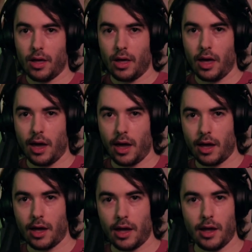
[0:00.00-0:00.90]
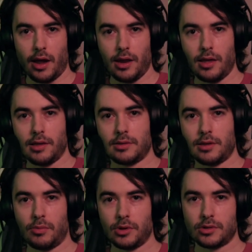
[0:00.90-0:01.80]
Hey, this is
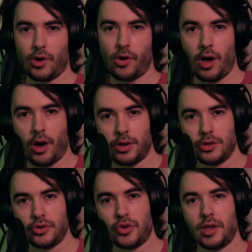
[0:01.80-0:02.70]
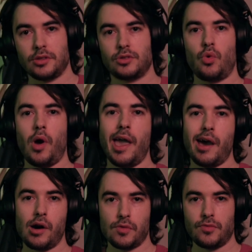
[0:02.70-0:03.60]
episode
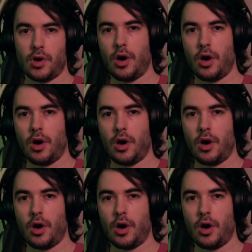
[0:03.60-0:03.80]
112